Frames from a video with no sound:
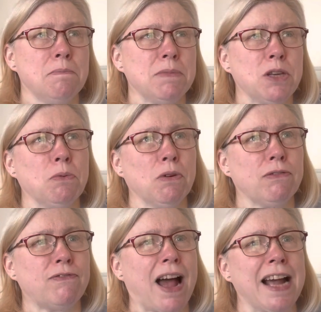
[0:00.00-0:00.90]
you will
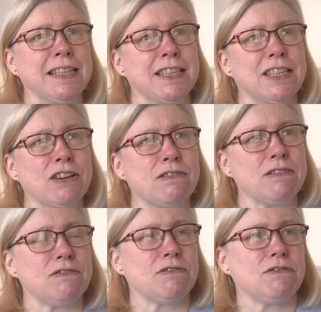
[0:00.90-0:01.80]
find the
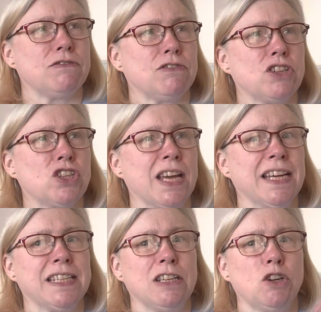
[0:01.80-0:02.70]

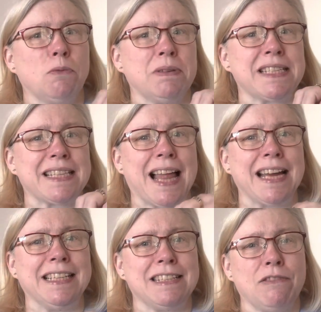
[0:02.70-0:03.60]
shading could be
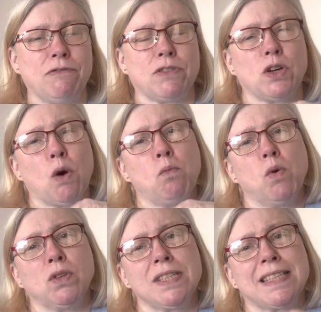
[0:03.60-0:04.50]
slightly different on
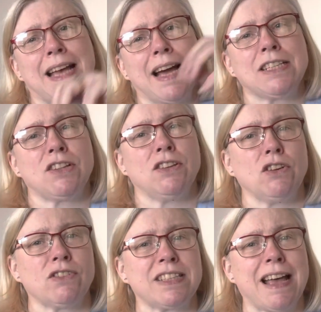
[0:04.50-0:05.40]
one side to the
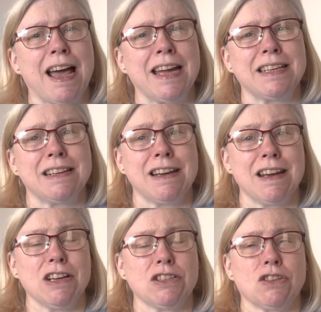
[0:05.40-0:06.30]
other side.
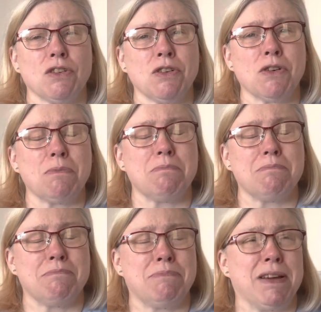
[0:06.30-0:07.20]
So,
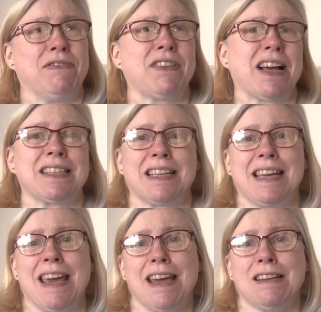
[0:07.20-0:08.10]
but if that's the
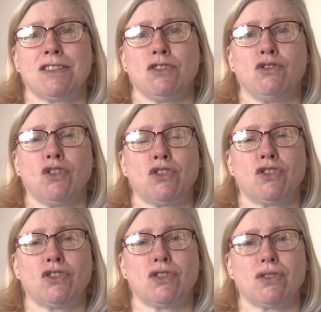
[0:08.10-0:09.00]
case,
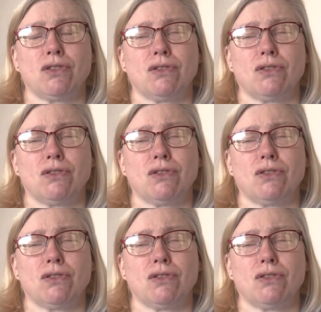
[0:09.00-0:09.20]
just